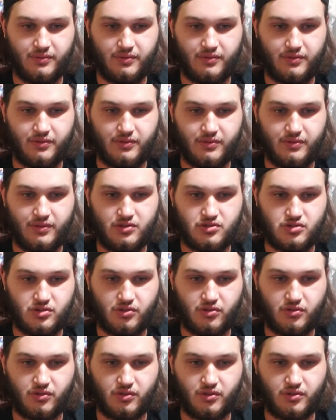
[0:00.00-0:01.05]

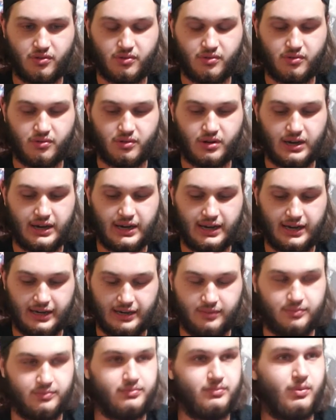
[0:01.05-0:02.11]
Citrus,
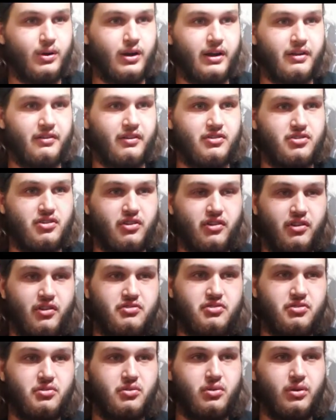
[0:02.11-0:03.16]
what did I say?
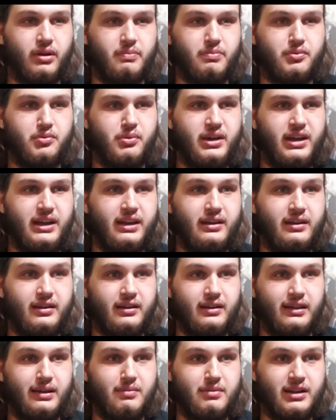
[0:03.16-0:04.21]
Citrus Cooler, between
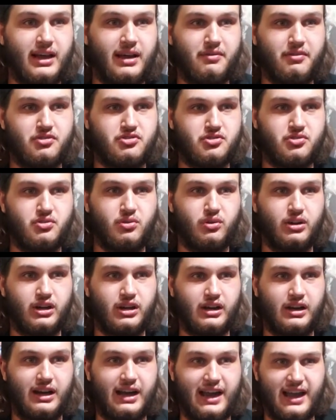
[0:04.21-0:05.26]
Lemon Lime, Citrus
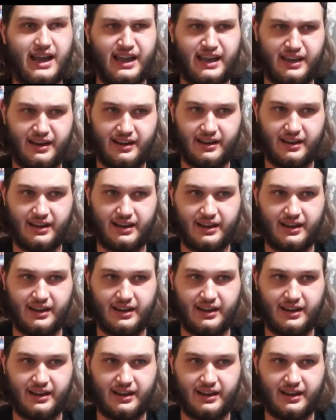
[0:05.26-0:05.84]
Cooler, and